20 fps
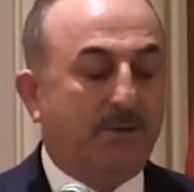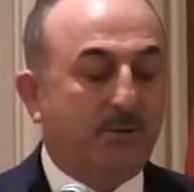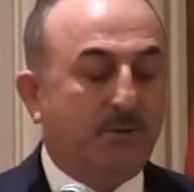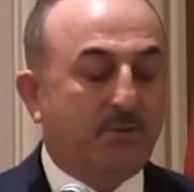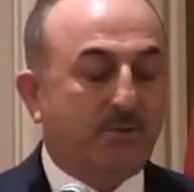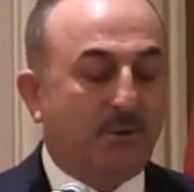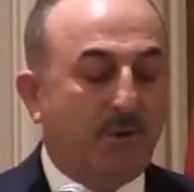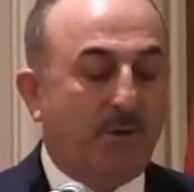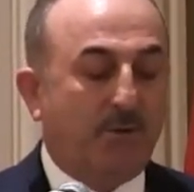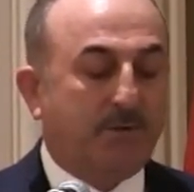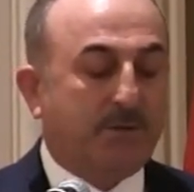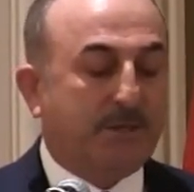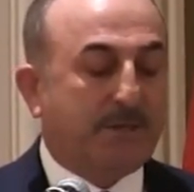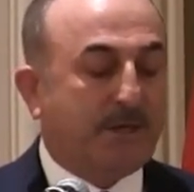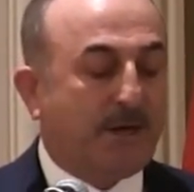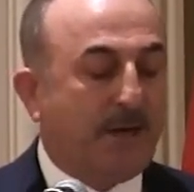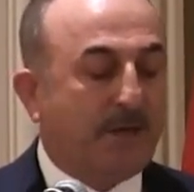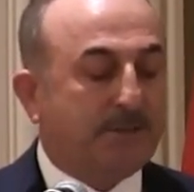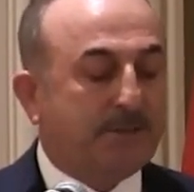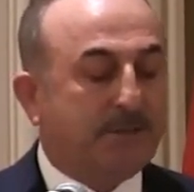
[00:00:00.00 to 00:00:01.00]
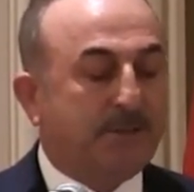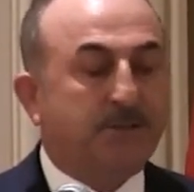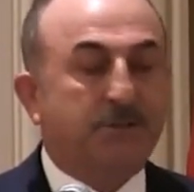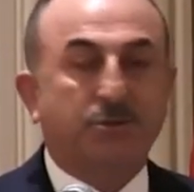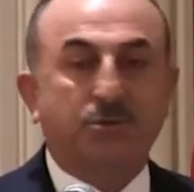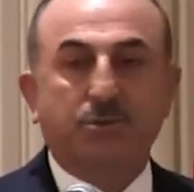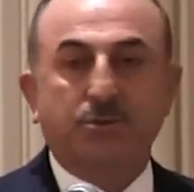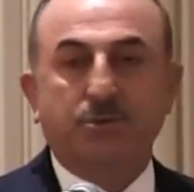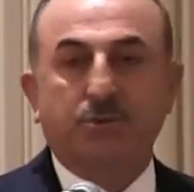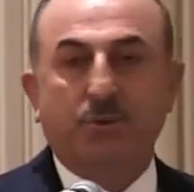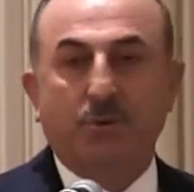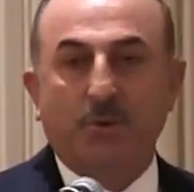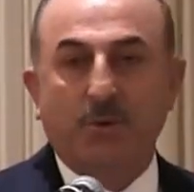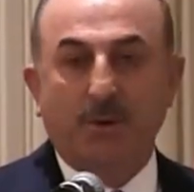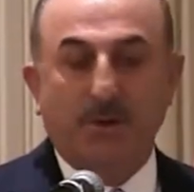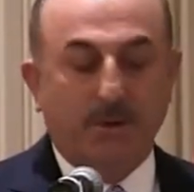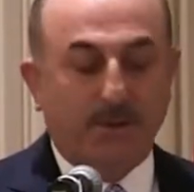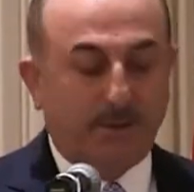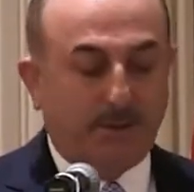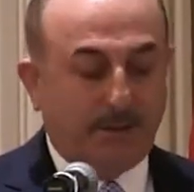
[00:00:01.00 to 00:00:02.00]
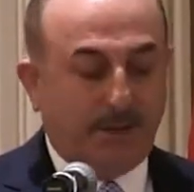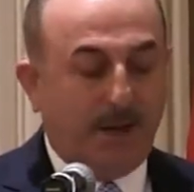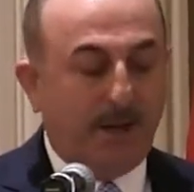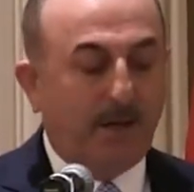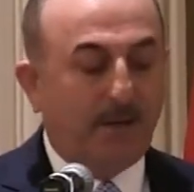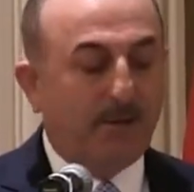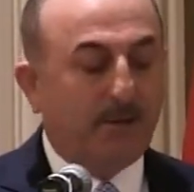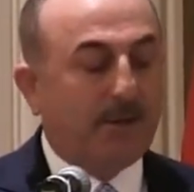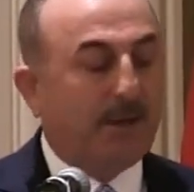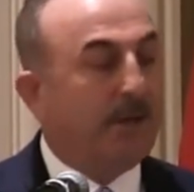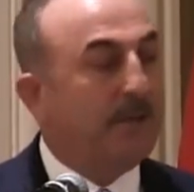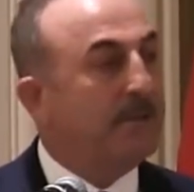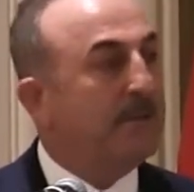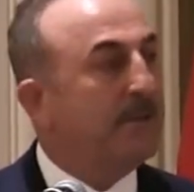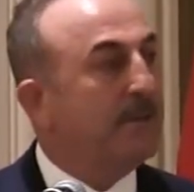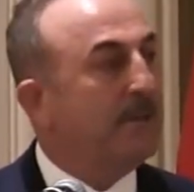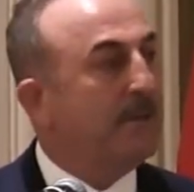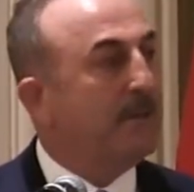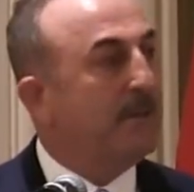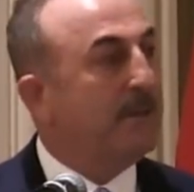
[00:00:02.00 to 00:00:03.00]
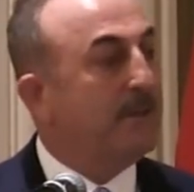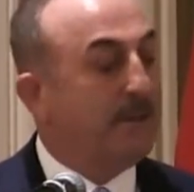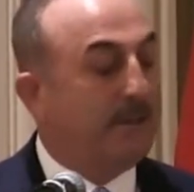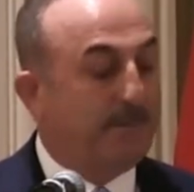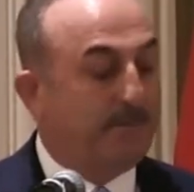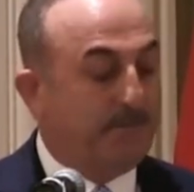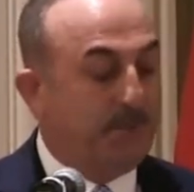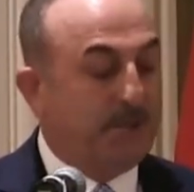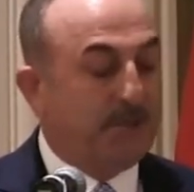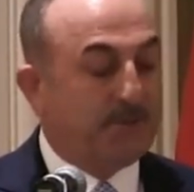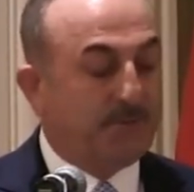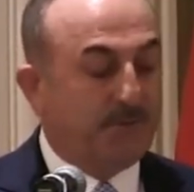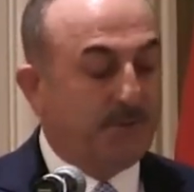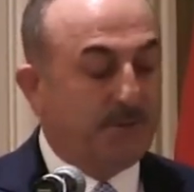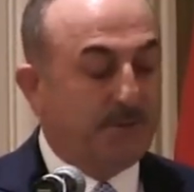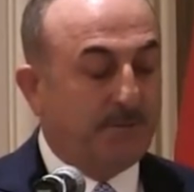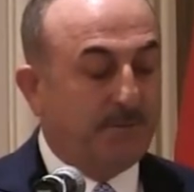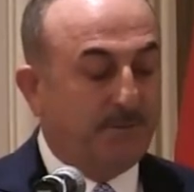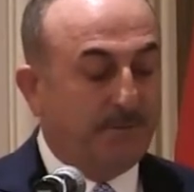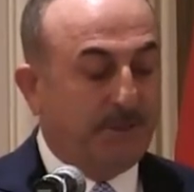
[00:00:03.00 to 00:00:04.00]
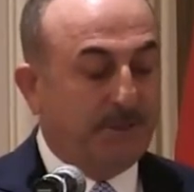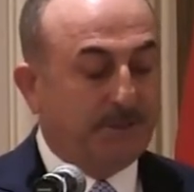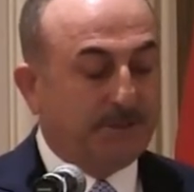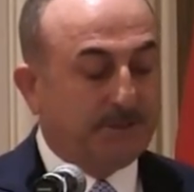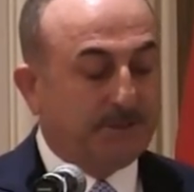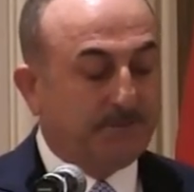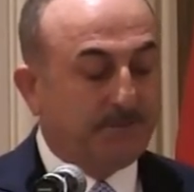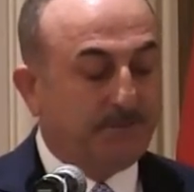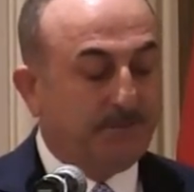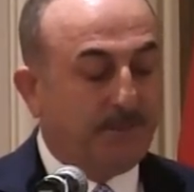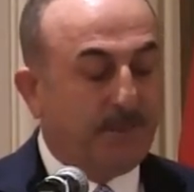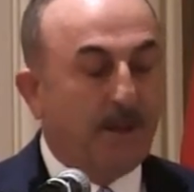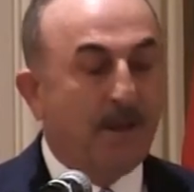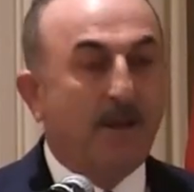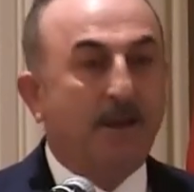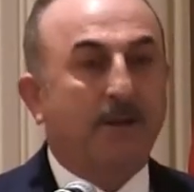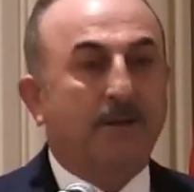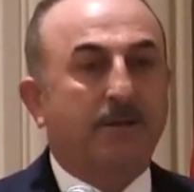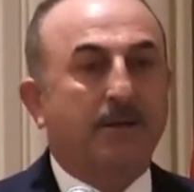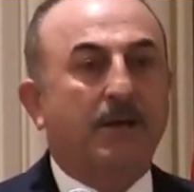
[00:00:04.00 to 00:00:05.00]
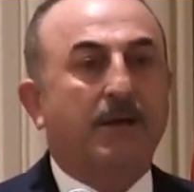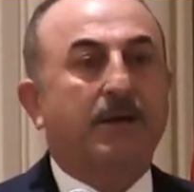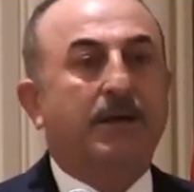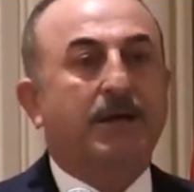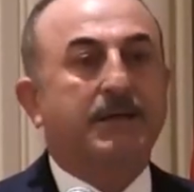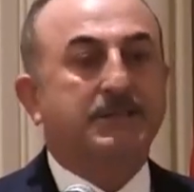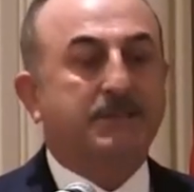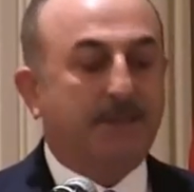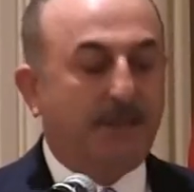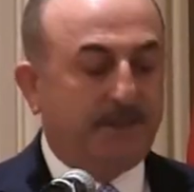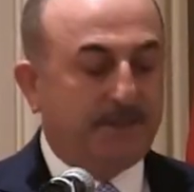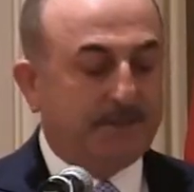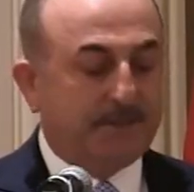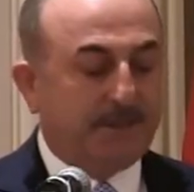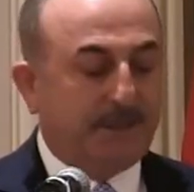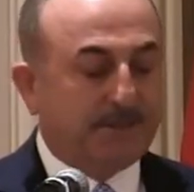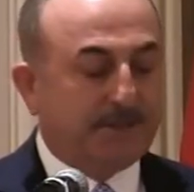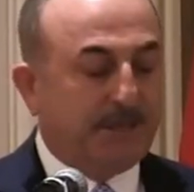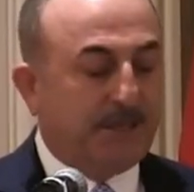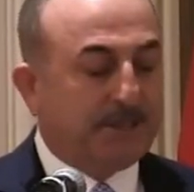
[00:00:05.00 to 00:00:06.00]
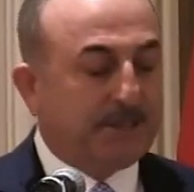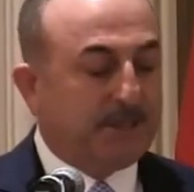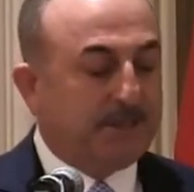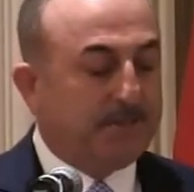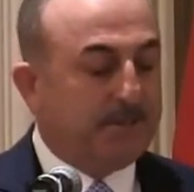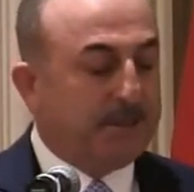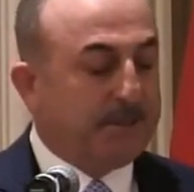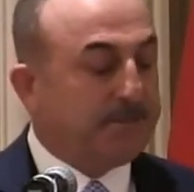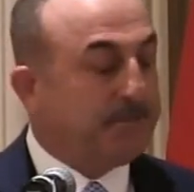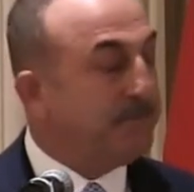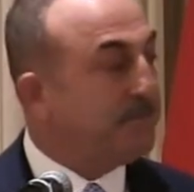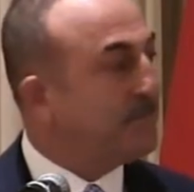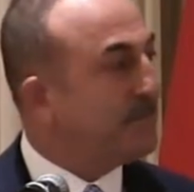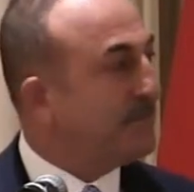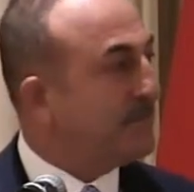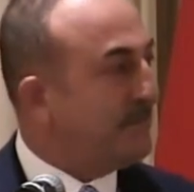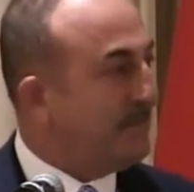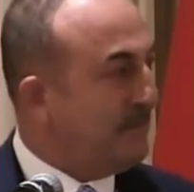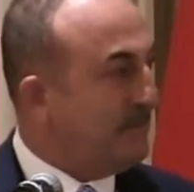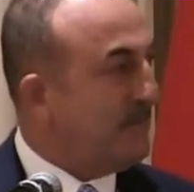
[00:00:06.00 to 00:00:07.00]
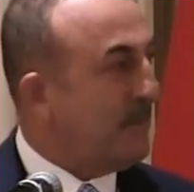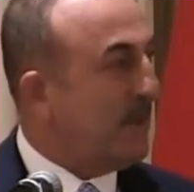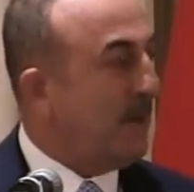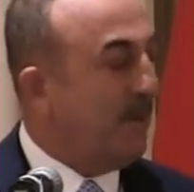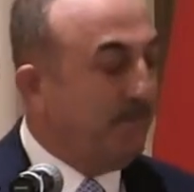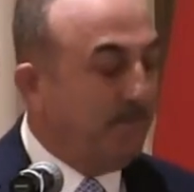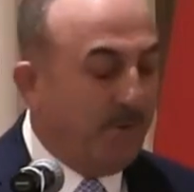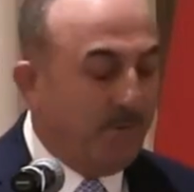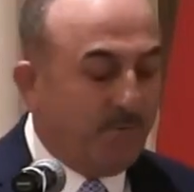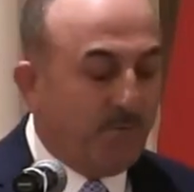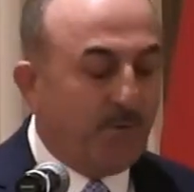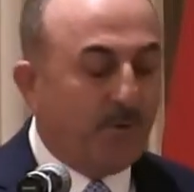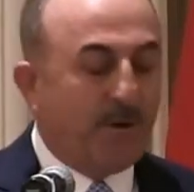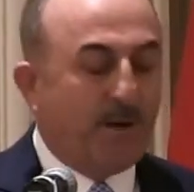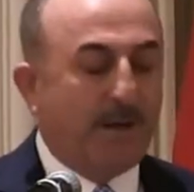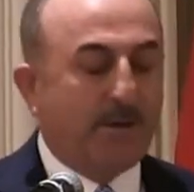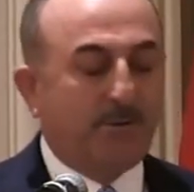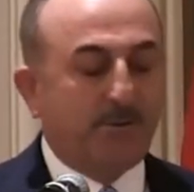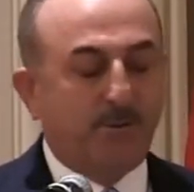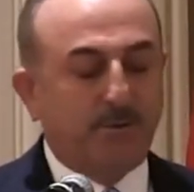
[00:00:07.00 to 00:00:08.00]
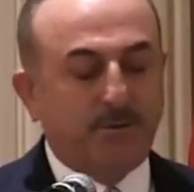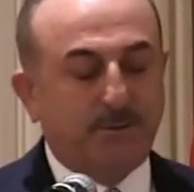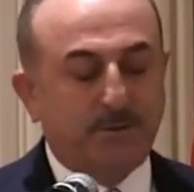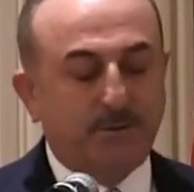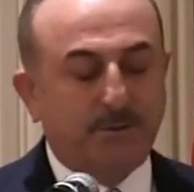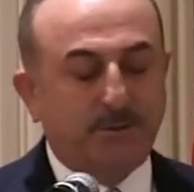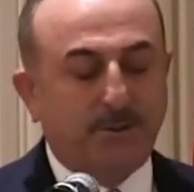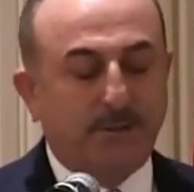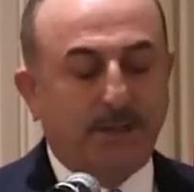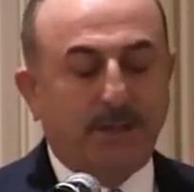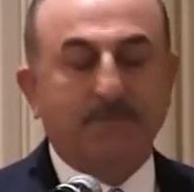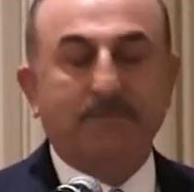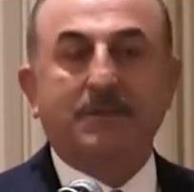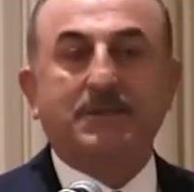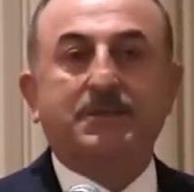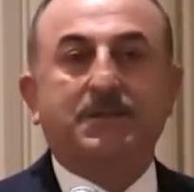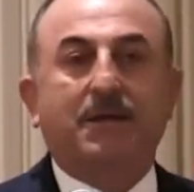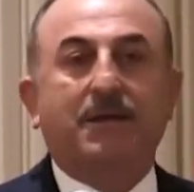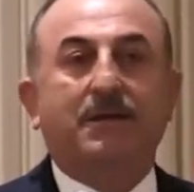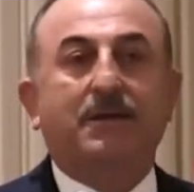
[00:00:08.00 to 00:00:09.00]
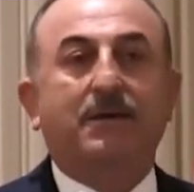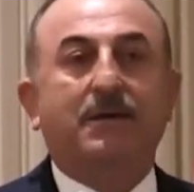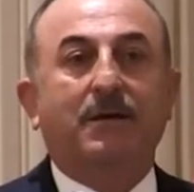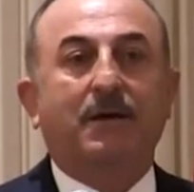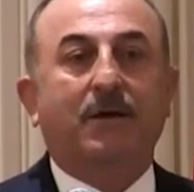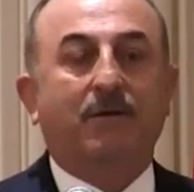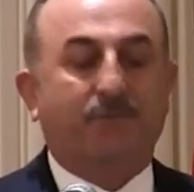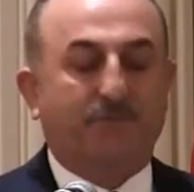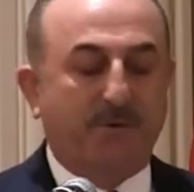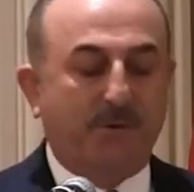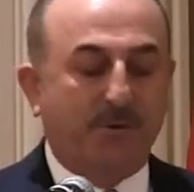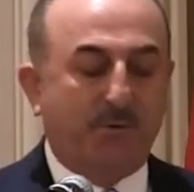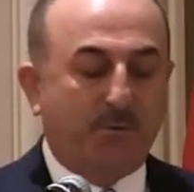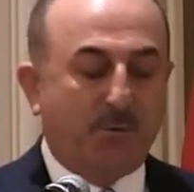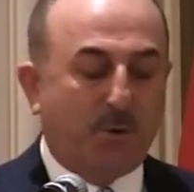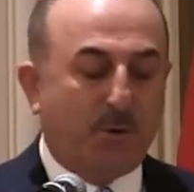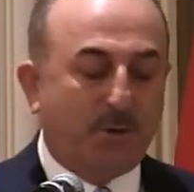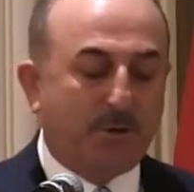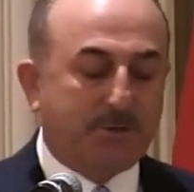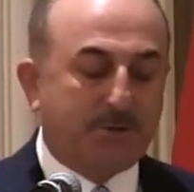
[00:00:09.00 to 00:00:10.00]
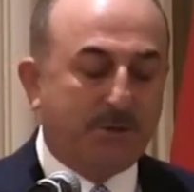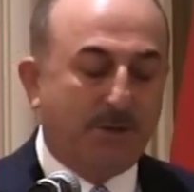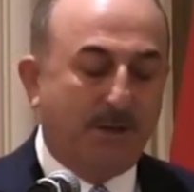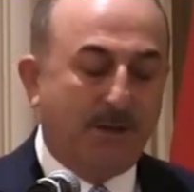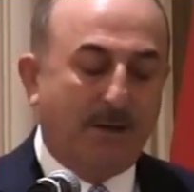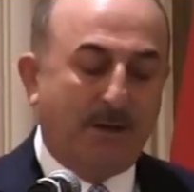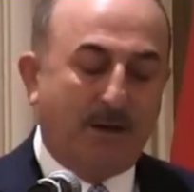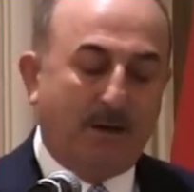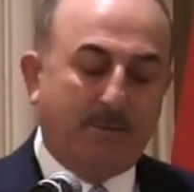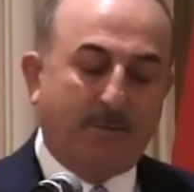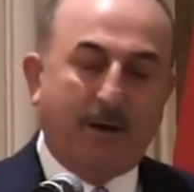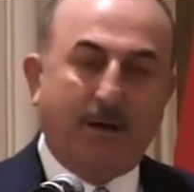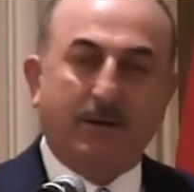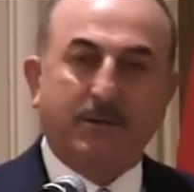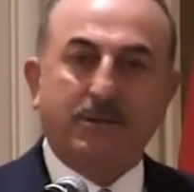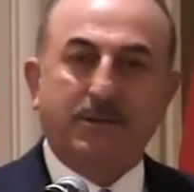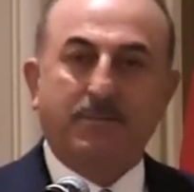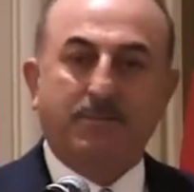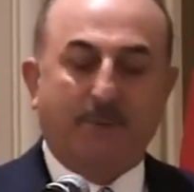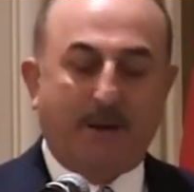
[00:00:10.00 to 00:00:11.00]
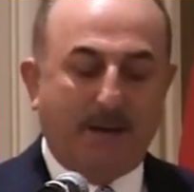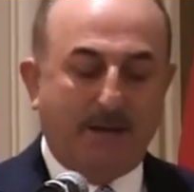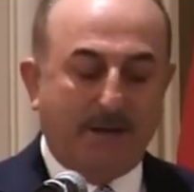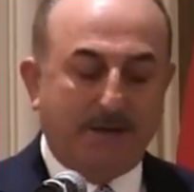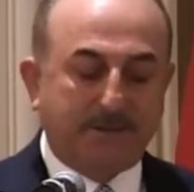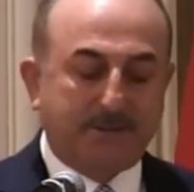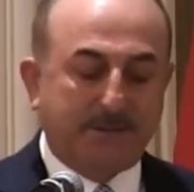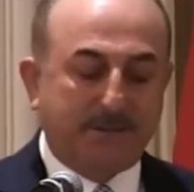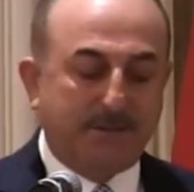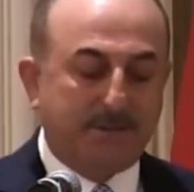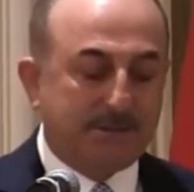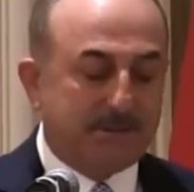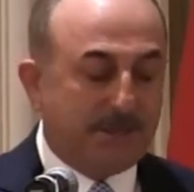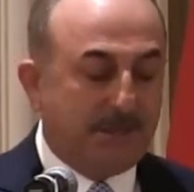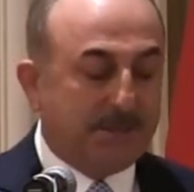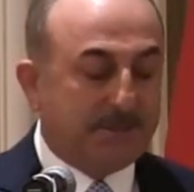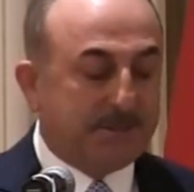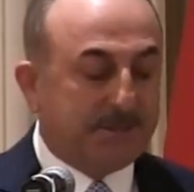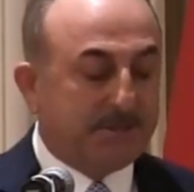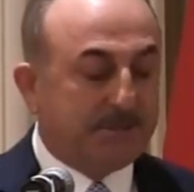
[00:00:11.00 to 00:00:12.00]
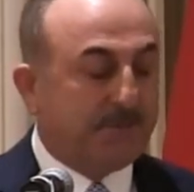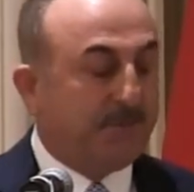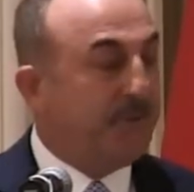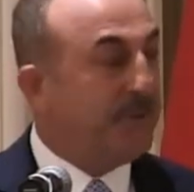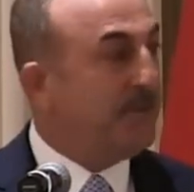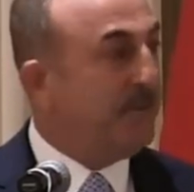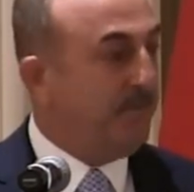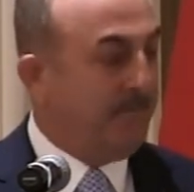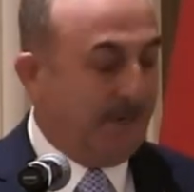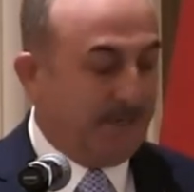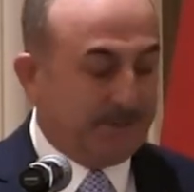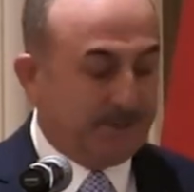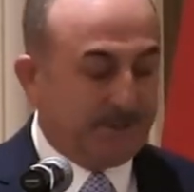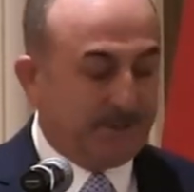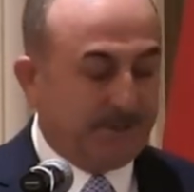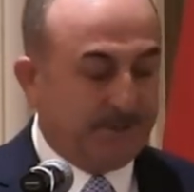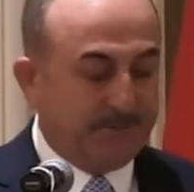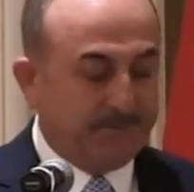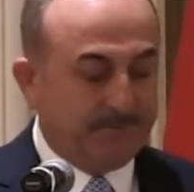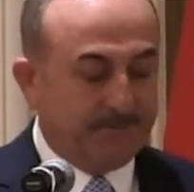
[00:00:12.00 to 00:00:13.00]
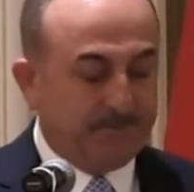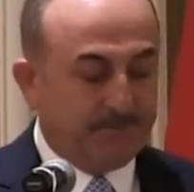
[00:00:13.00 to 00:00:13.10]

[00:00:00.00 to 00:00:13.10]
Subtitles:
to solve the crisis through dialogue and peaceful means. Dear guests, ladies and gentlemen, before I conclude, let me say a few words about bilateral relations with Mexico,